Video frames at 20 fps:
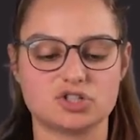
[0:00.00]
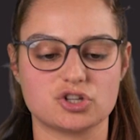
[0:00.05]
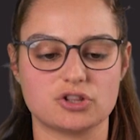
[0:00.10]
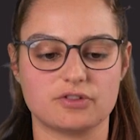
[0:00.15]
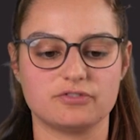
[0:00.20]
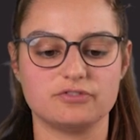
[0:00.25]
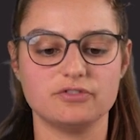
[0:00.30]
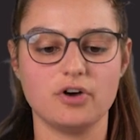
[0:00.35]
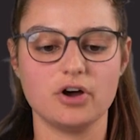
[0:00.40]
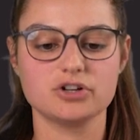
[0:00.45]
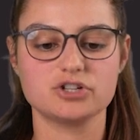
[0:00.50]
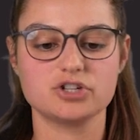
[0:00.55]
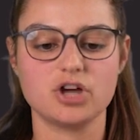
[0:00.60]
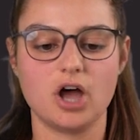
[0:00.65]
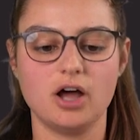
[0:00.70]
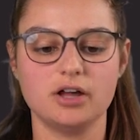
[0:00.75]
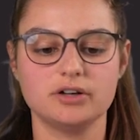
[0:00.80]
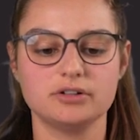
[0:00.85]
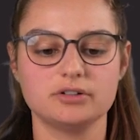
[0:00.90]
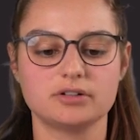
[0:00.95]
to the
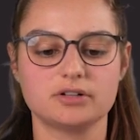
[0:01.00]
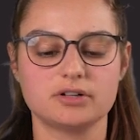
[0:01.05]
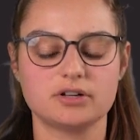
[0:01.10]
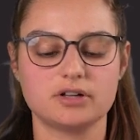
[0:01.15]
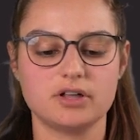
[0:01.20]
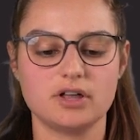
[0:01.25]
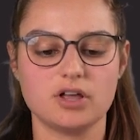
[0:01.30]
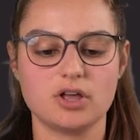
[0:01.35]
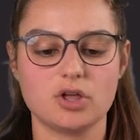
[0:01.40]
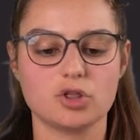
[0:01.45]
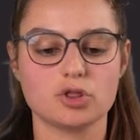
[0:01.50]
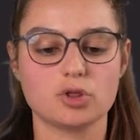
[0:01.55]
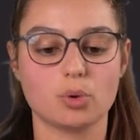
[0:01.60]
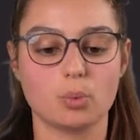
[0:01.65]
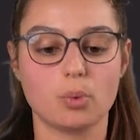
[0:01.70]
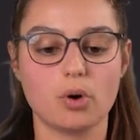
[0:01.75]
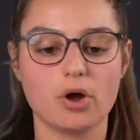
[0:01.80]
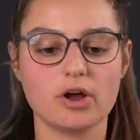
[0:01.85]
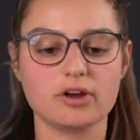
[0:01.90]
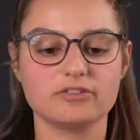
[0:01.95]
photon, the
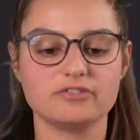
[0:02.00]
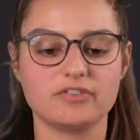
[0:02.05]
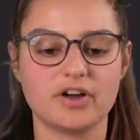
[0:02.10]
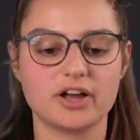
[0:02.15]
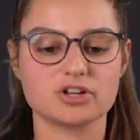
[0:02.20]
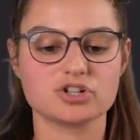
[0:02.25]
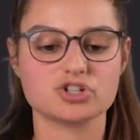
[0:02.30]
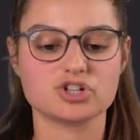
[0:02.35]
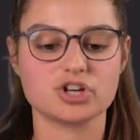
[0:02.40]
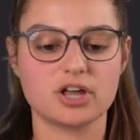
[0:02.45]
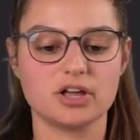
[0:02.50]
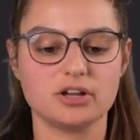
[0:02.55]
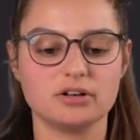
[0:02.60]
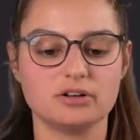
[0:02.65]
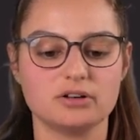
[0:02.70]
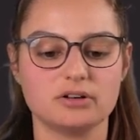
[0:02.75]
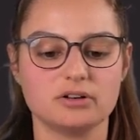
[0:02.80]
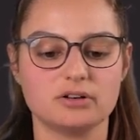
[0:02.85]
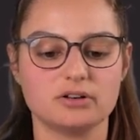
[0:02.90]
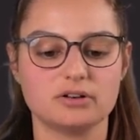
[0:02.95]
work
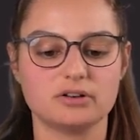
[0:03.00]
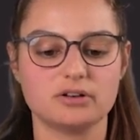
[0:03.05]
function,